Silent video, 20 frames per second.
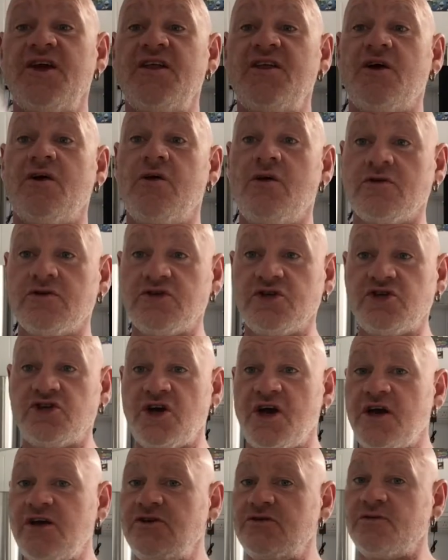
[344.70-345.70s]
now the clocks have
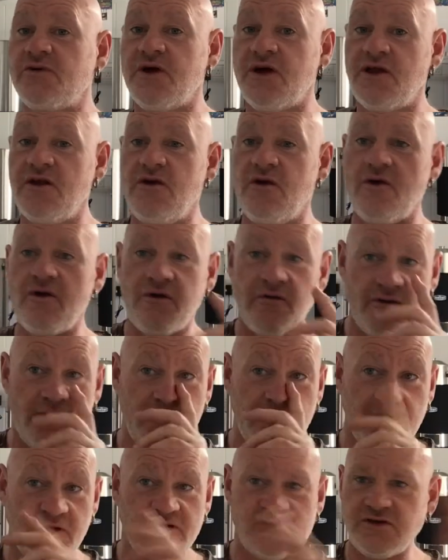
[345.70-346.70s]
changed, we're getting lighter
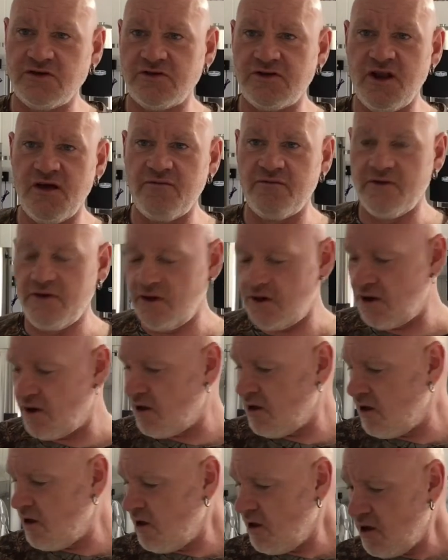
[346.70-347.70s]
evenings, it's lovely, isn't it?
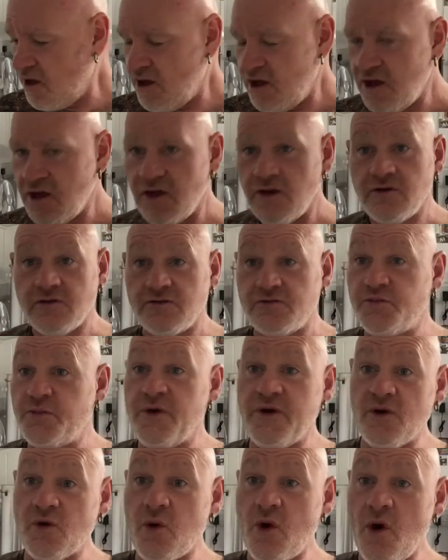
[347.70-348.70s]
It's
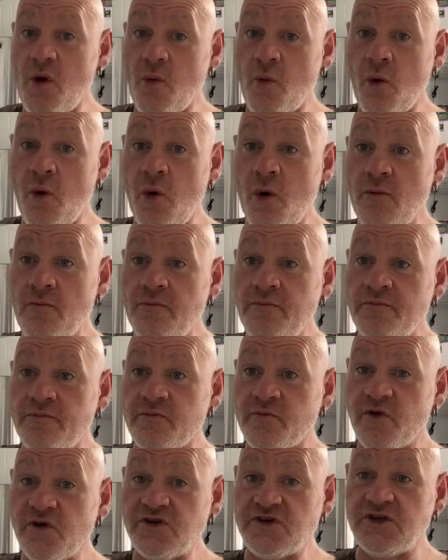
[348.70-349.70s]
been quite warm
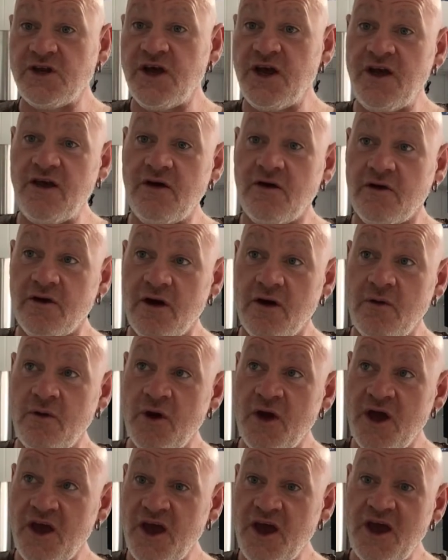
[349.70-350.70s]
recently. I know
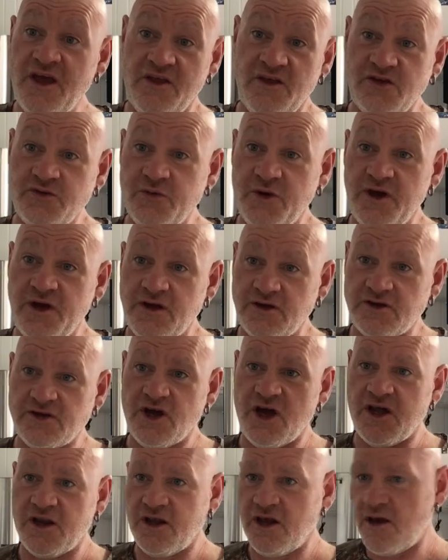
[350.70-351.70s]
this week it
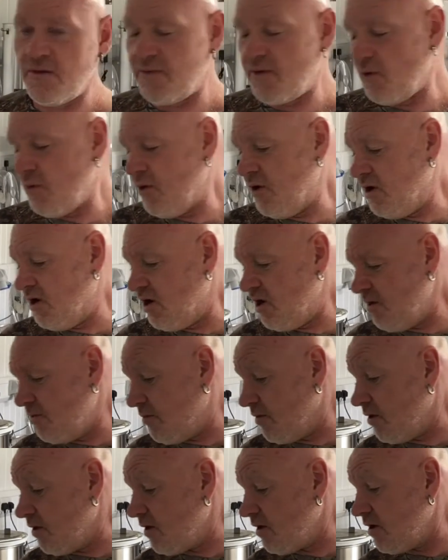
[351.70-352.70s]
started to get a bit windy,
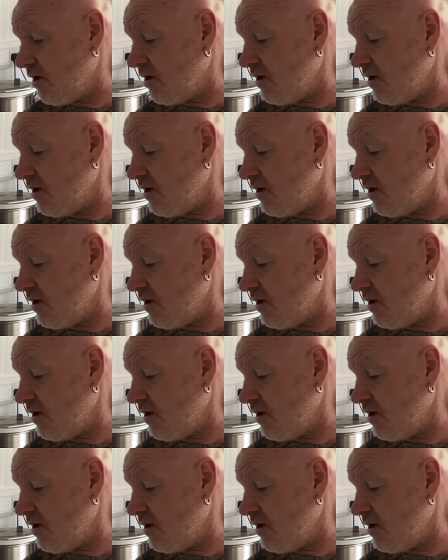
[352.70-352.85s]
but